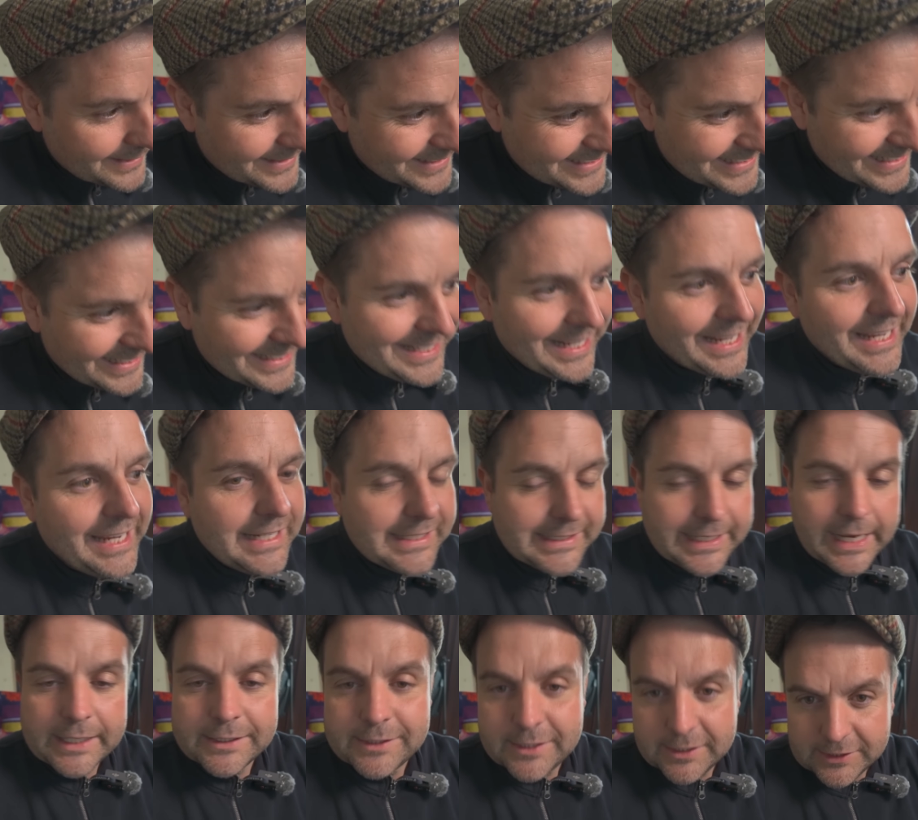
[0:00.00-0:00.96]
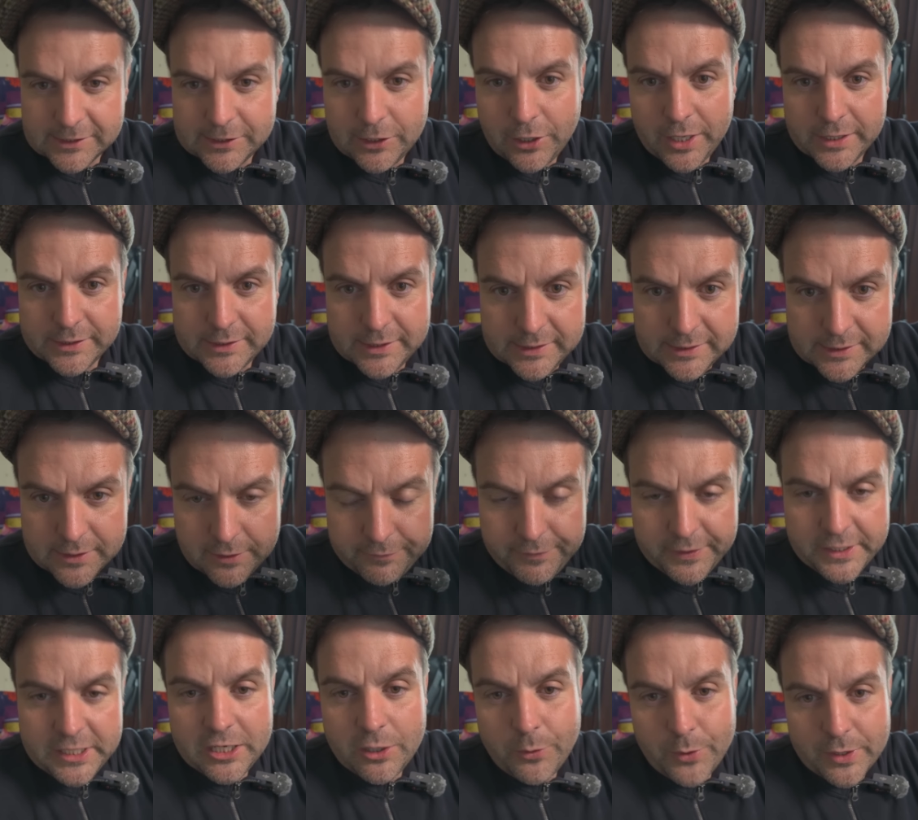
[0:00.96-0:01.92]
today's exercises, the
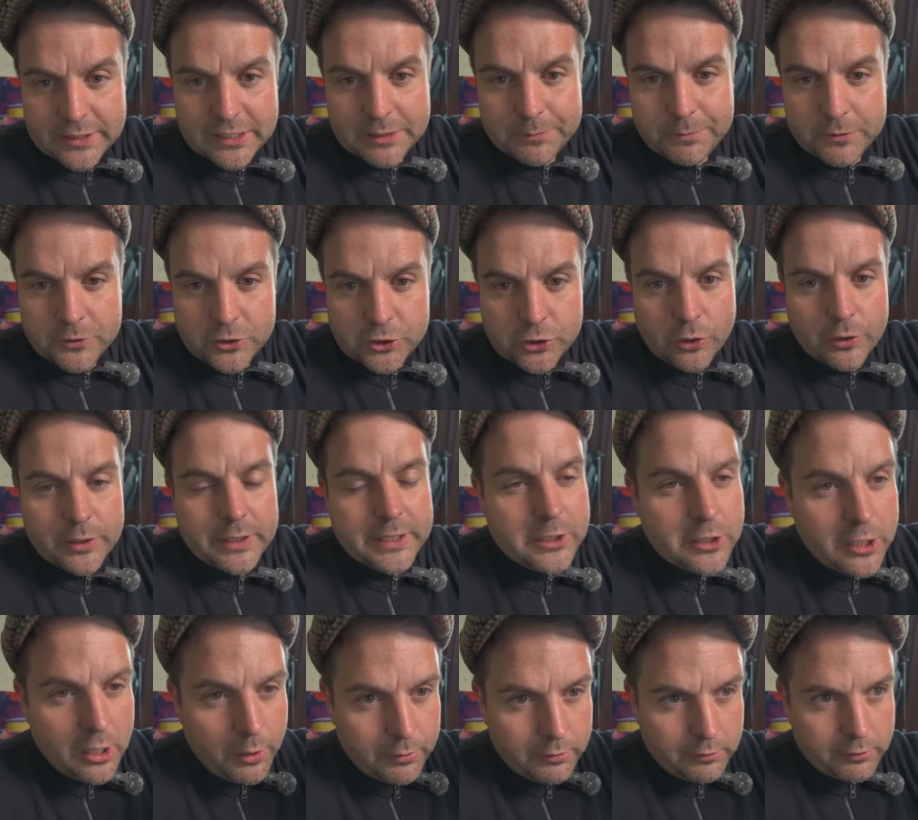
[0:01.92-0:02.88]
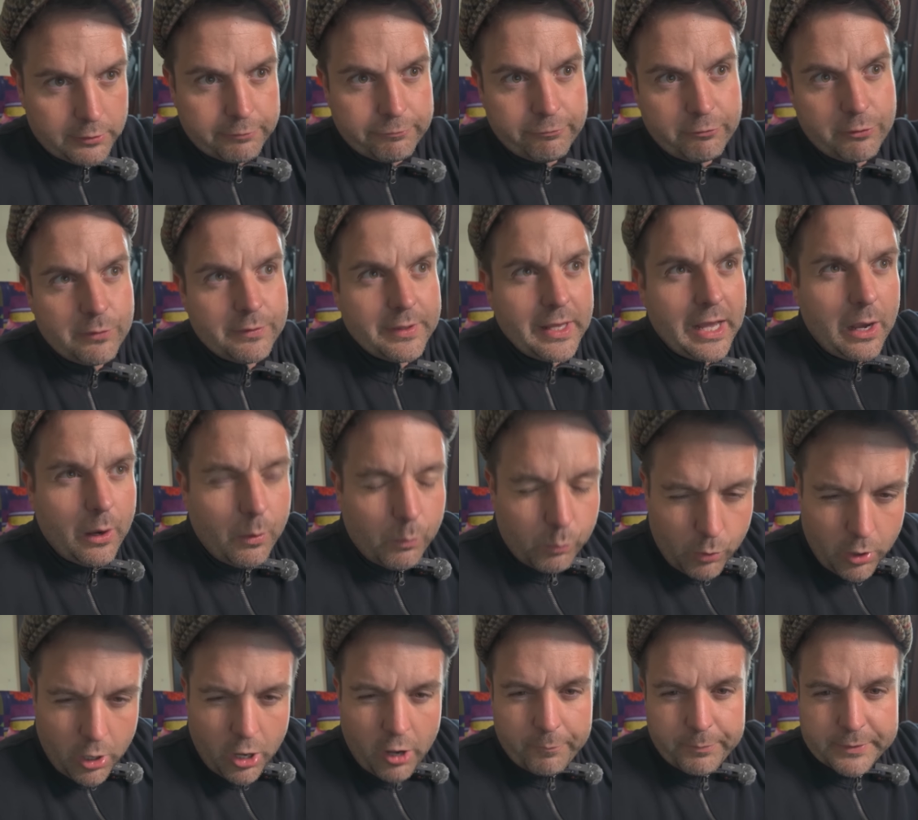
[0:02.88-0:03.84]
video I did with Johnny going through that,
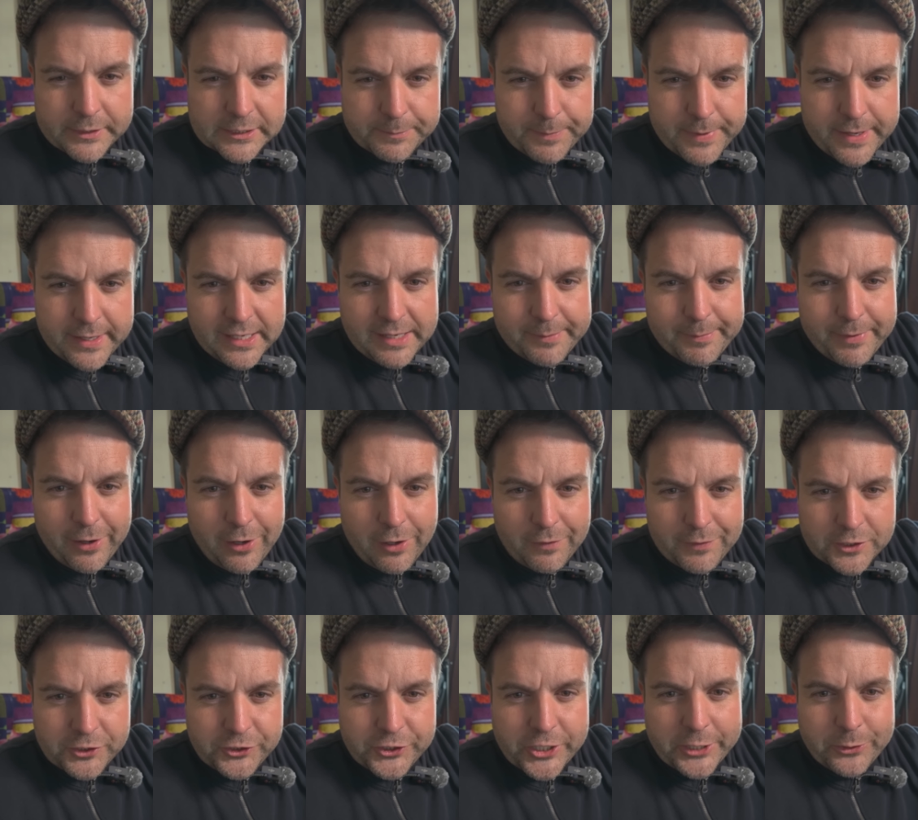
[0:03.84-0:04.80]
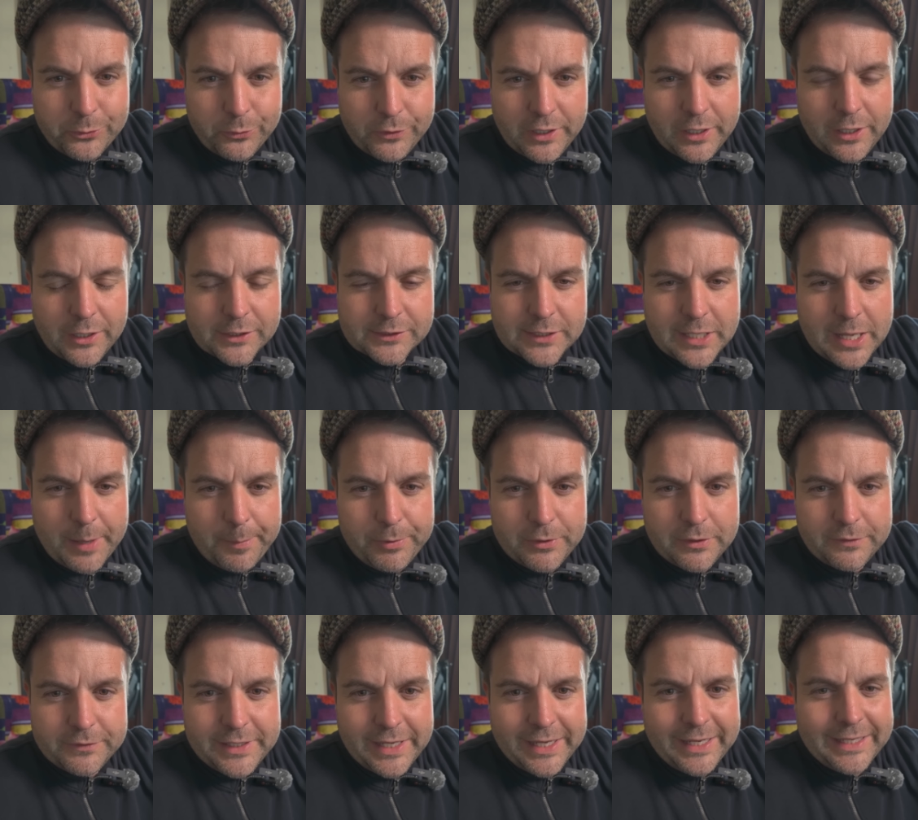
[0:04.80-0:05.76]
what I've been speaking about on the channel the last couple
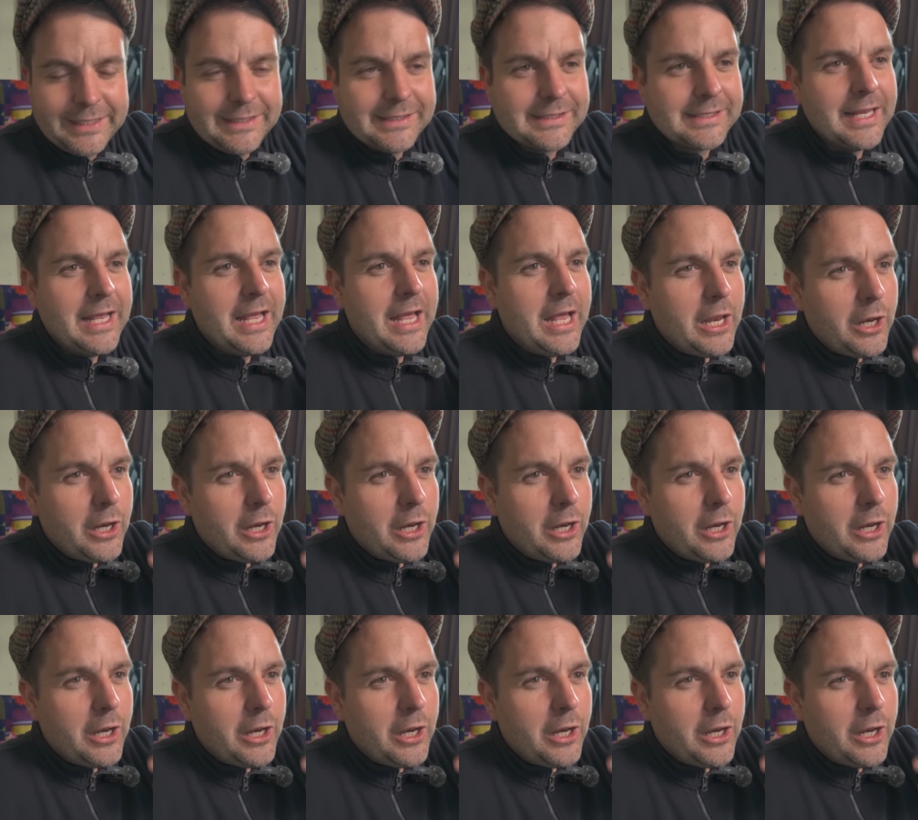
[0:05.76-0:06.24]
of days,